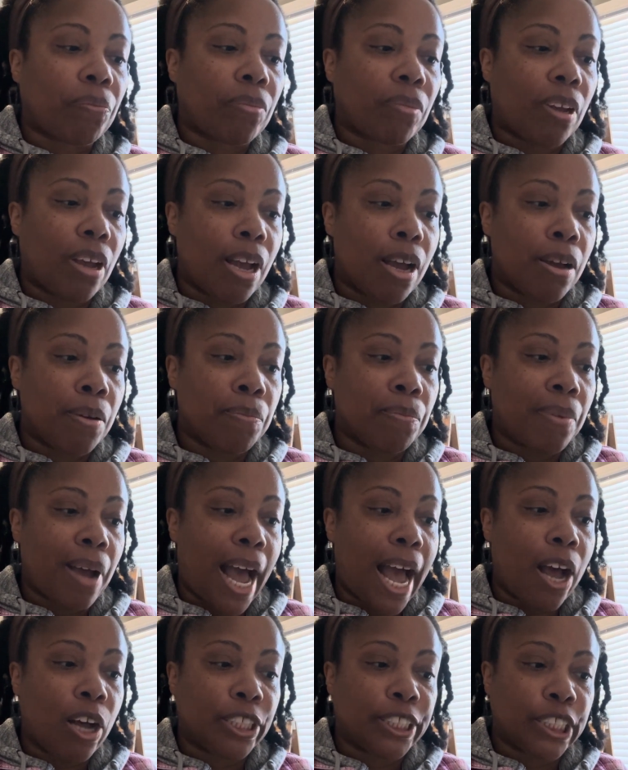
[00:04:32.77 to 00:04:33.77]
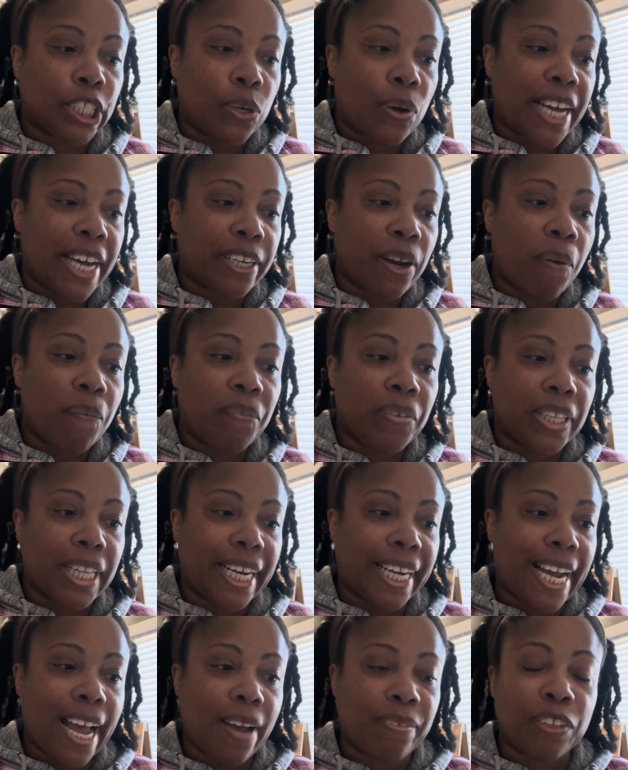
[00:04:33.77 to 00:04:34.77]
Um, I also, I don't feel
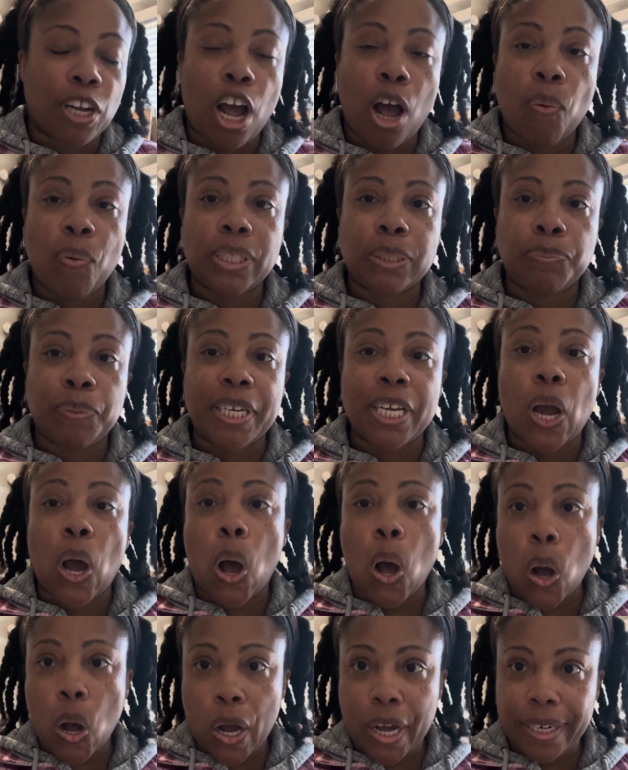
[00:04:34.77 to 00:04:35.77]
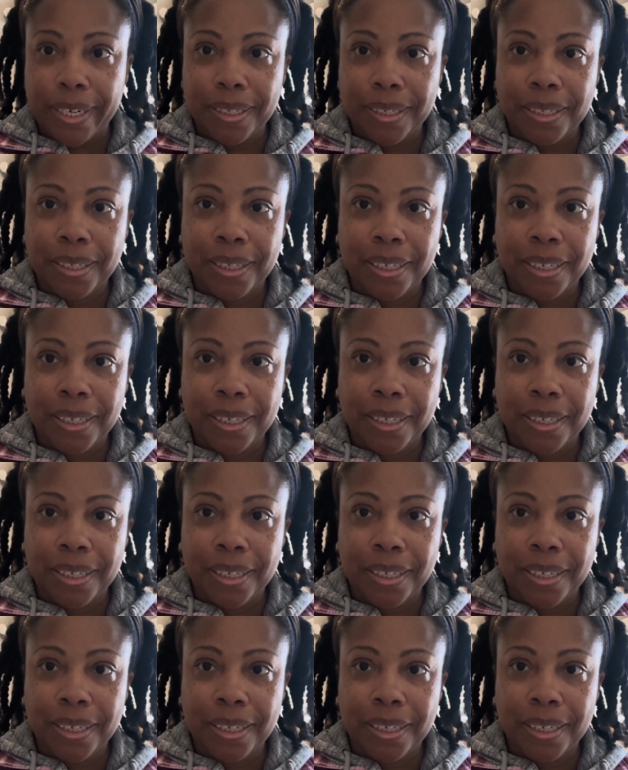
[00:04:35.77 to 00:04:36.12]
like I have to always be on